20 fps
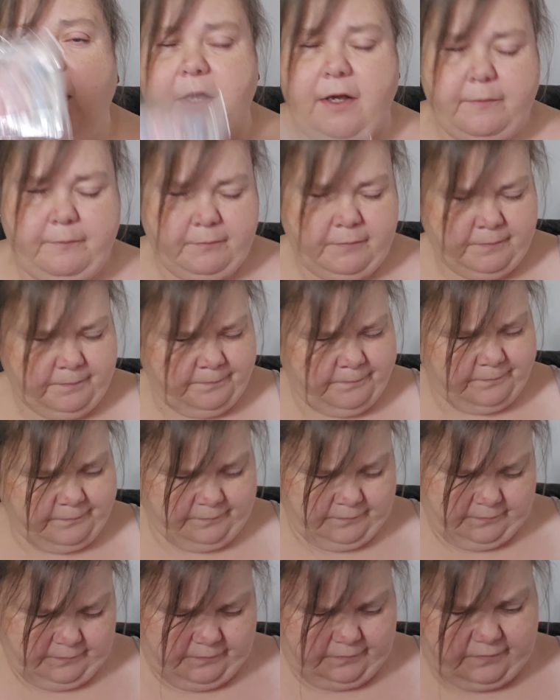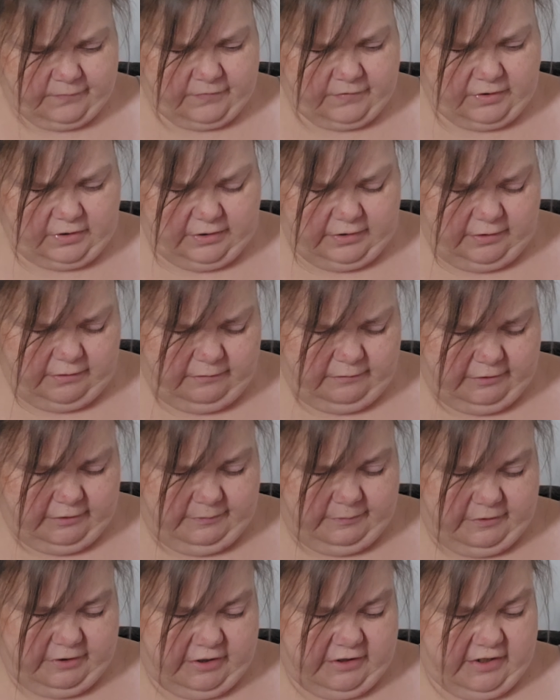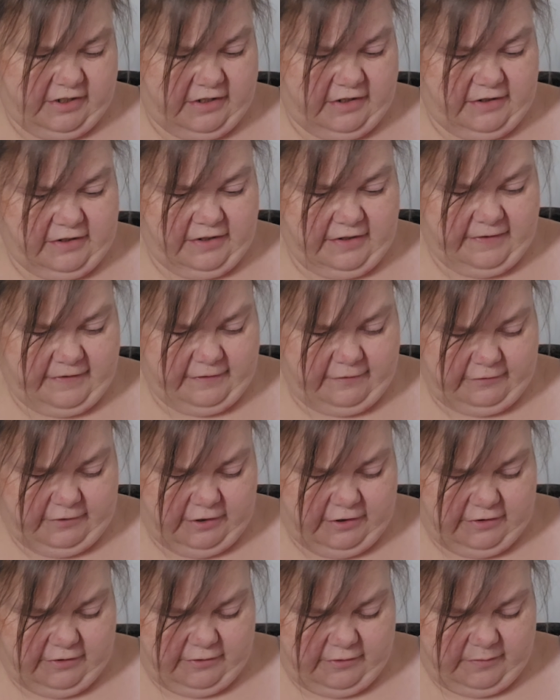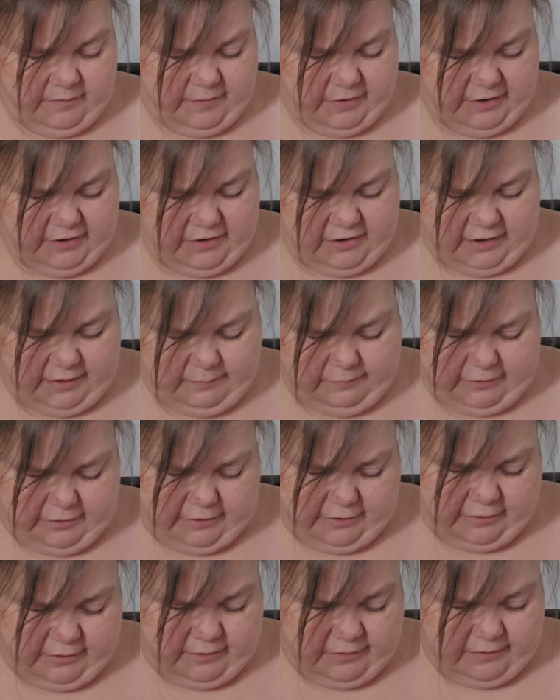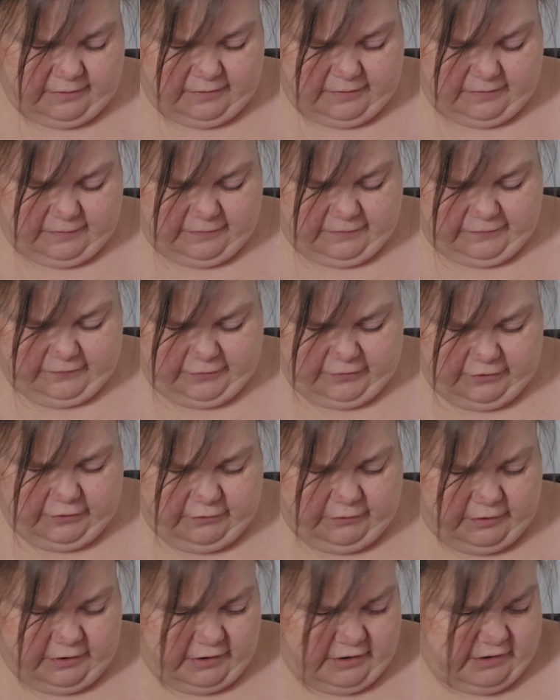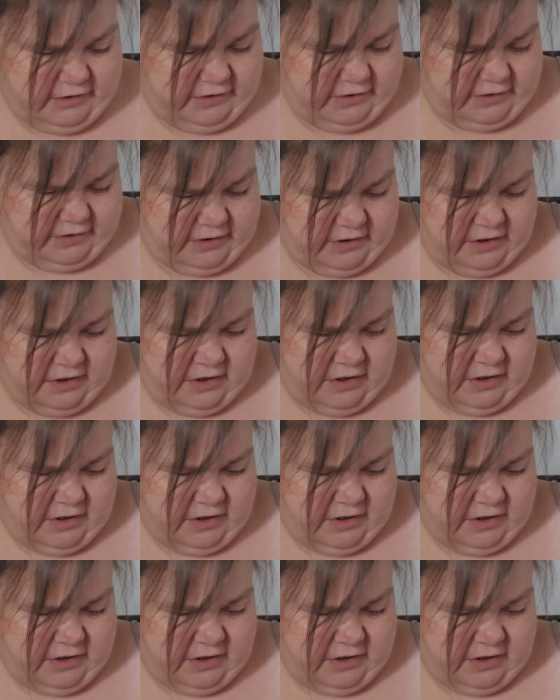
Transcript: Um, I don't really want to take these out either, but I will for you guys.